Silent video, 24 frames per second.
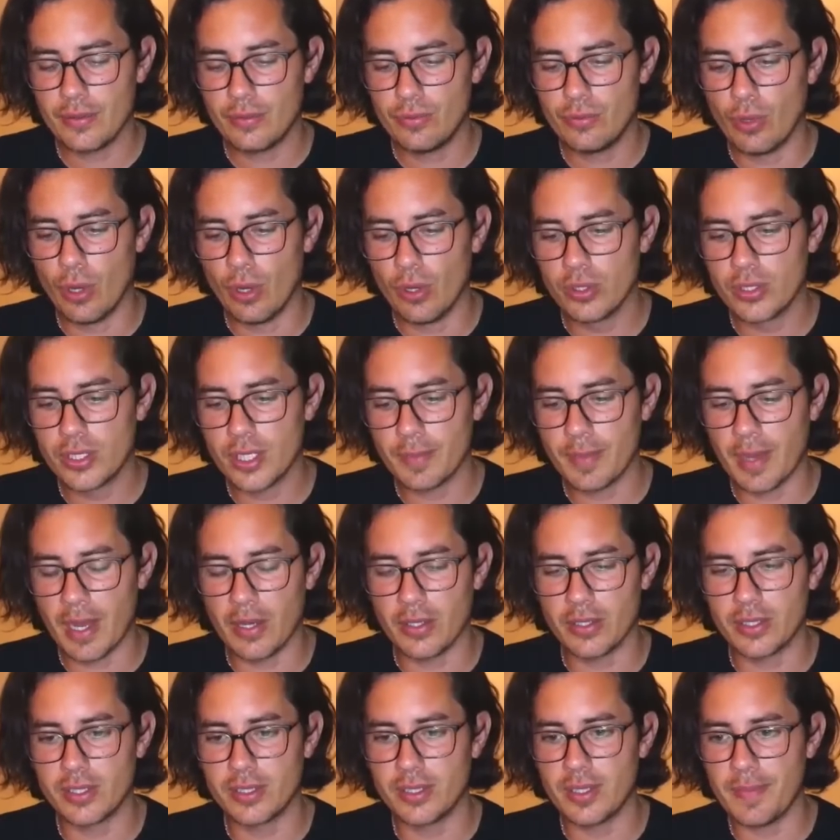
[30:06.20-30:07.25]
wrote
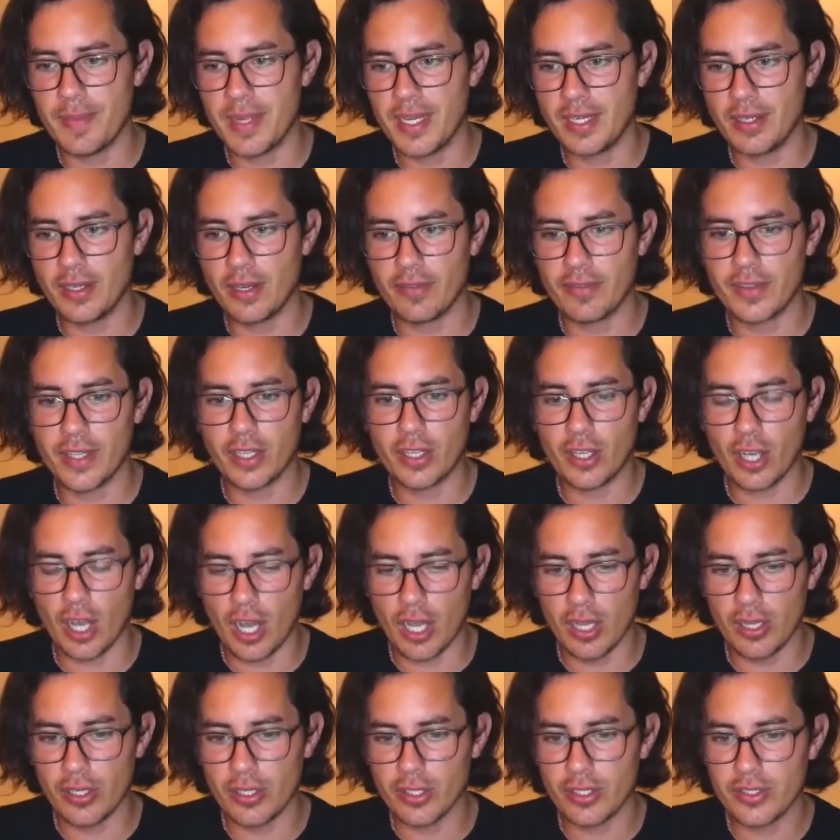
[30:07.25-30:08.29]
about the meaning of the
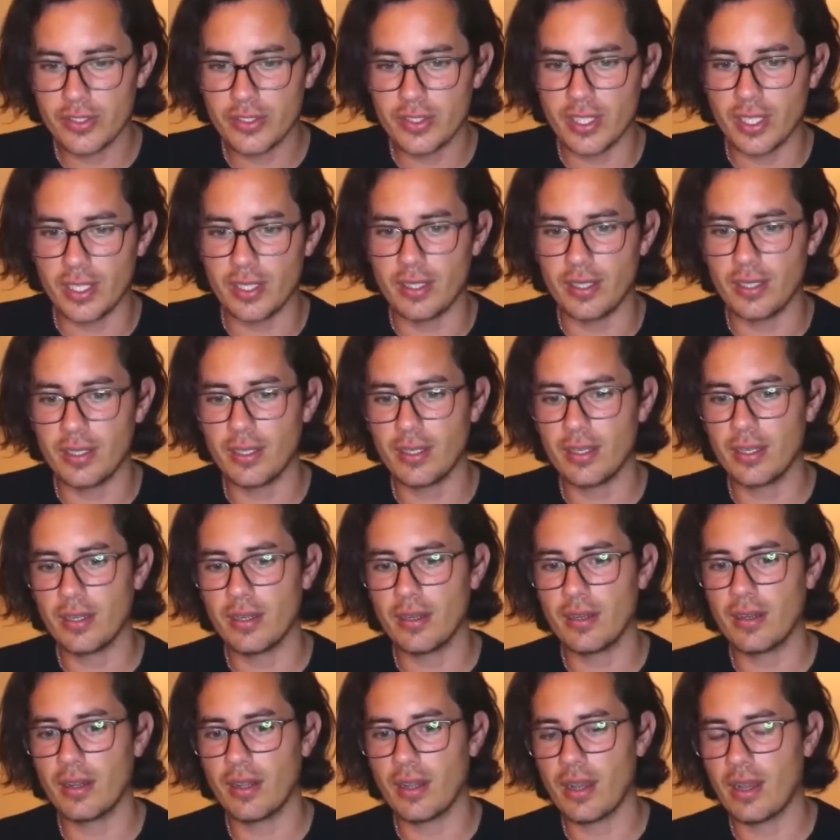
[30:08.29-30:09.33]
colors
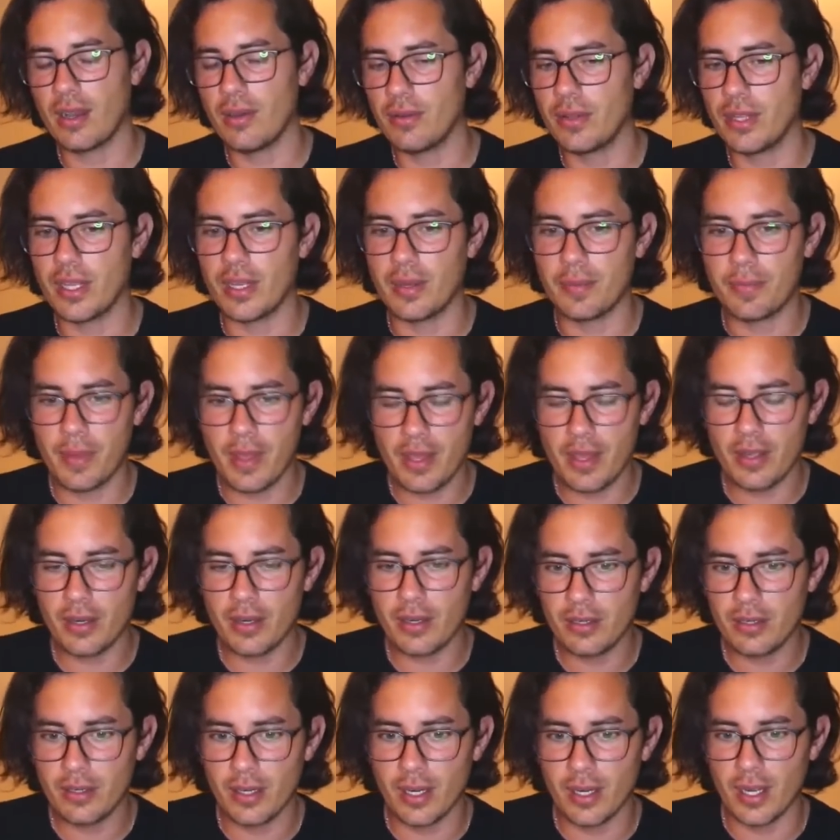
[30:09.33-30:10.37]
and how they
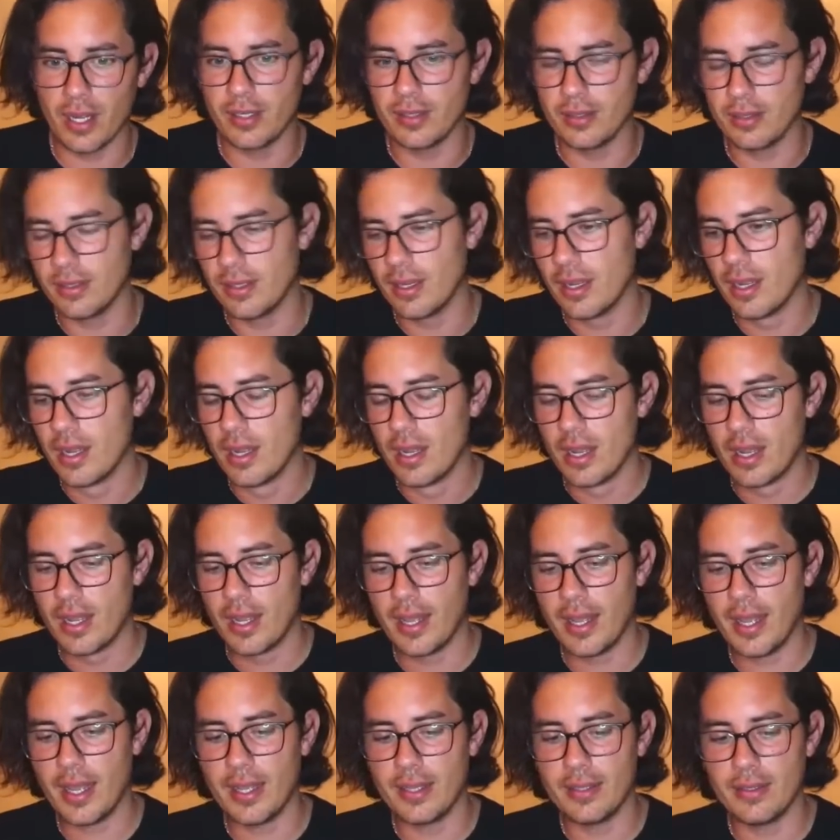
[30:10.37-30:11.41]
appear,
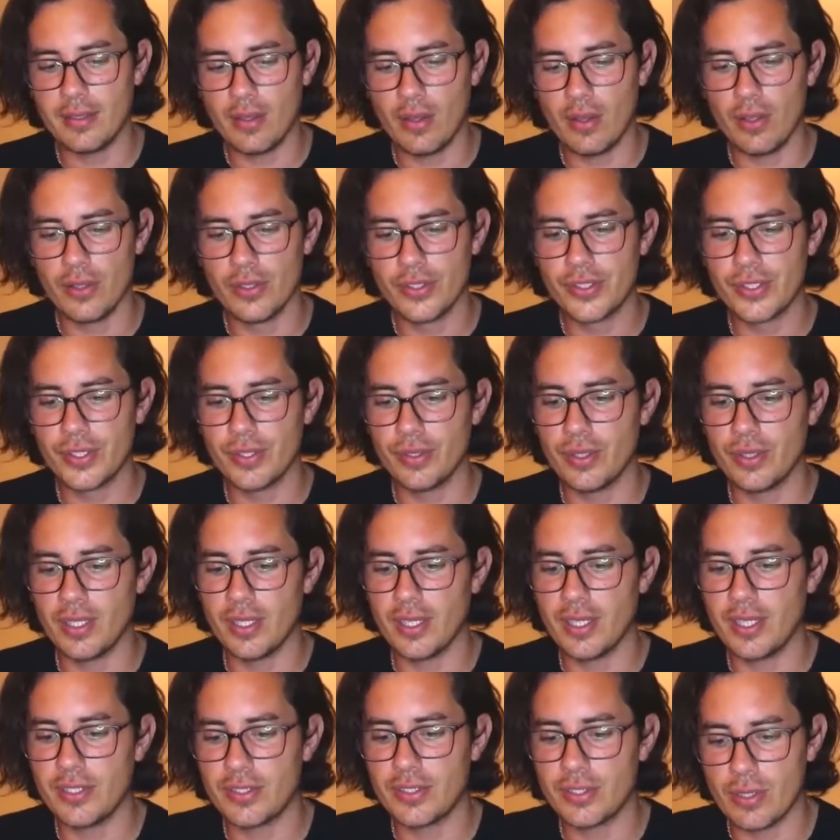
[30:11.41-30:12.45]
and also
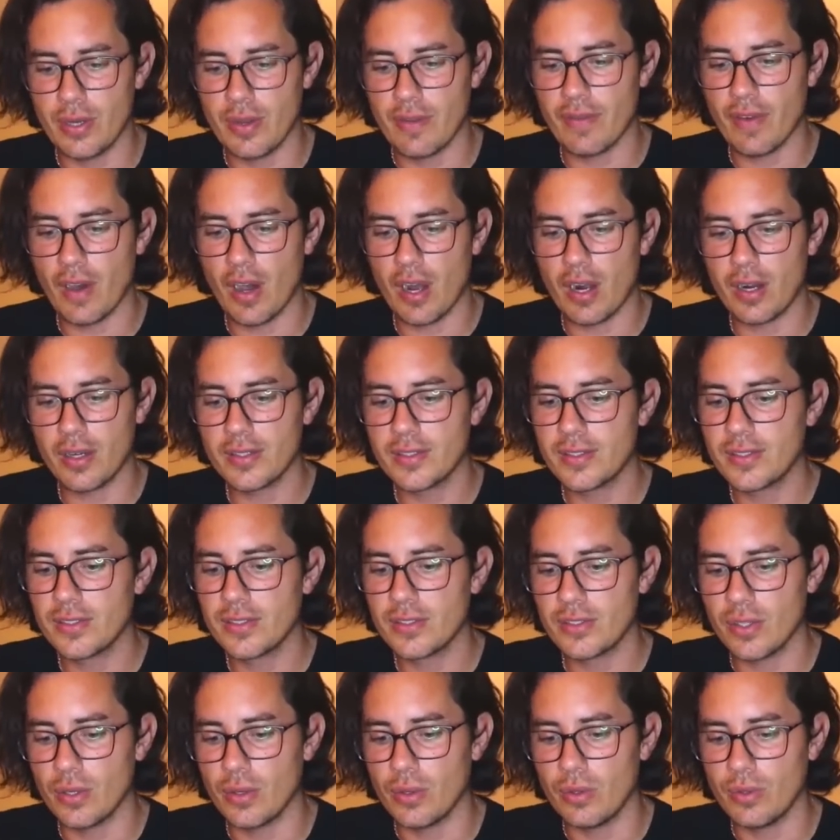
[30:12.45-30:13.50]
the history of arts,
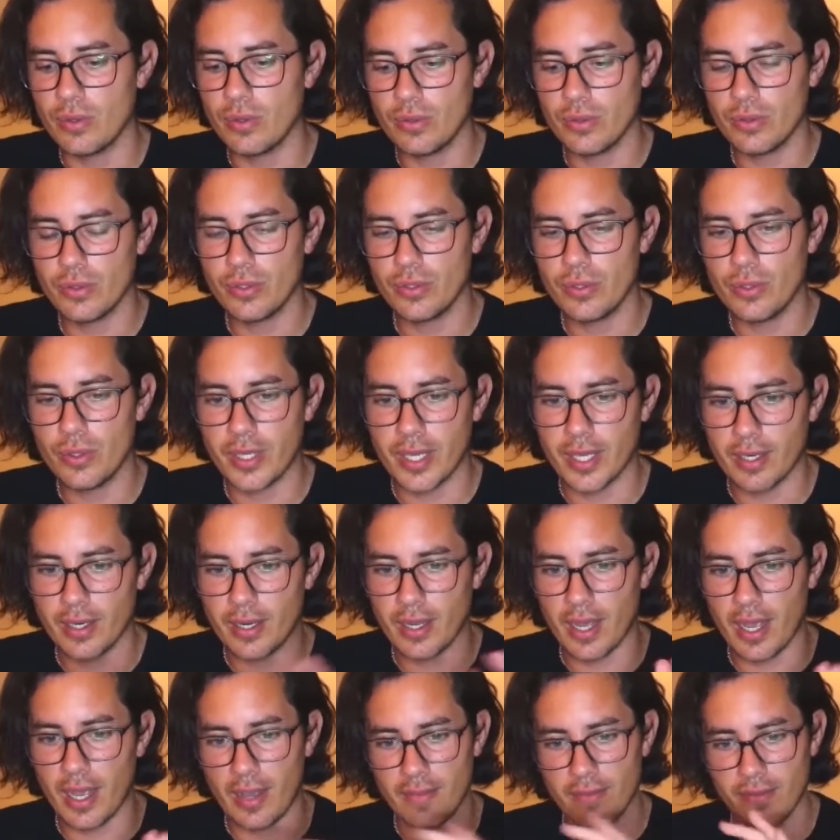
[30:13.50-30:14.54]
so you can
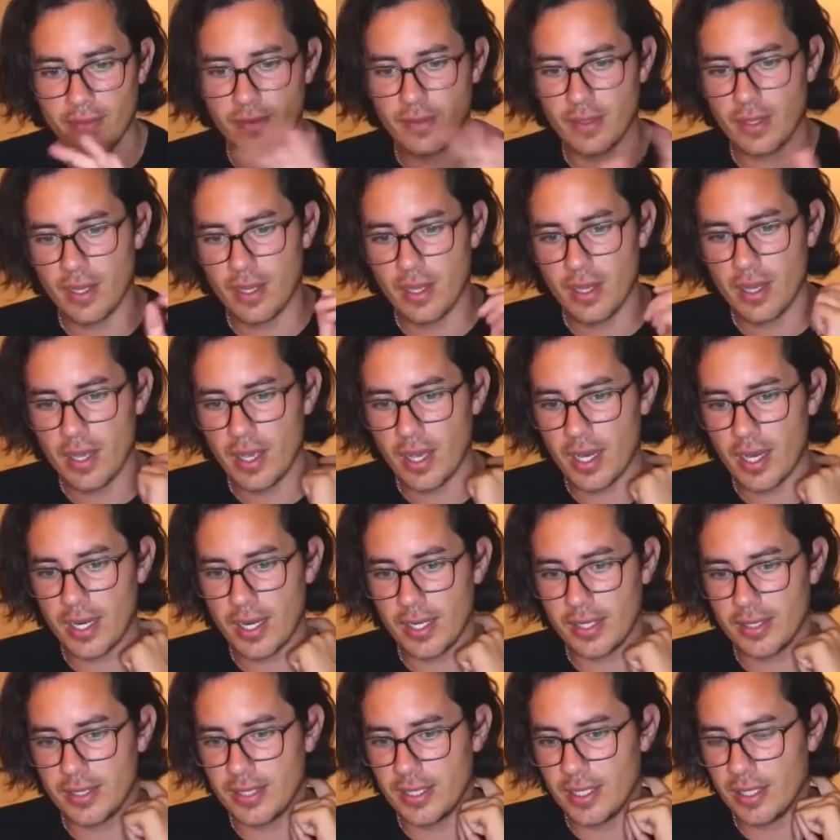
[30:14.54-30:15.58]
have an
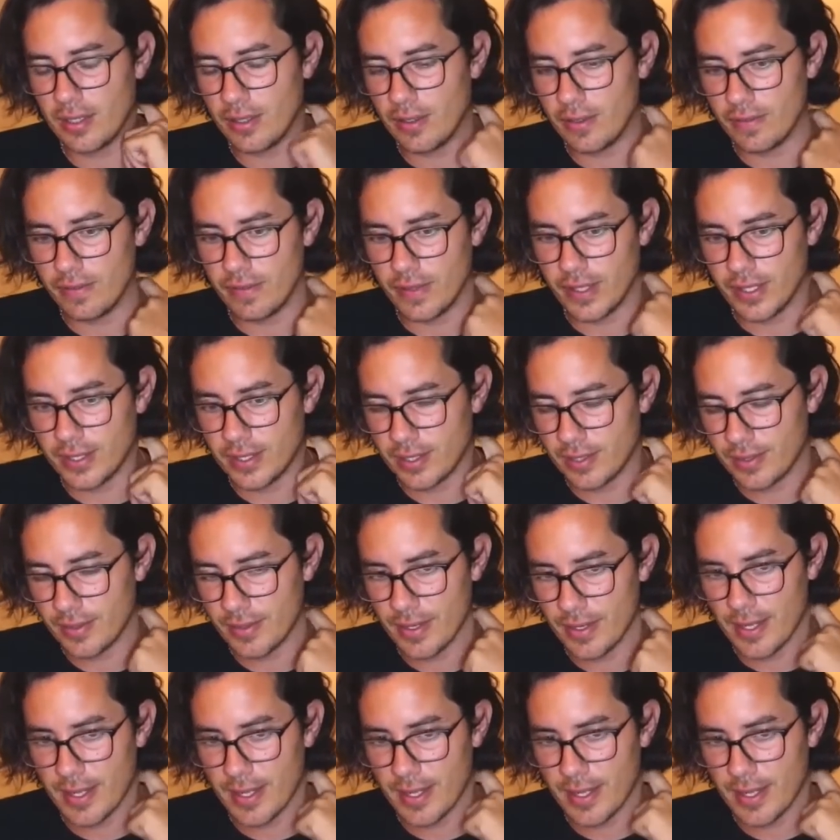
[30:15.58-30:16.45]
idea of it.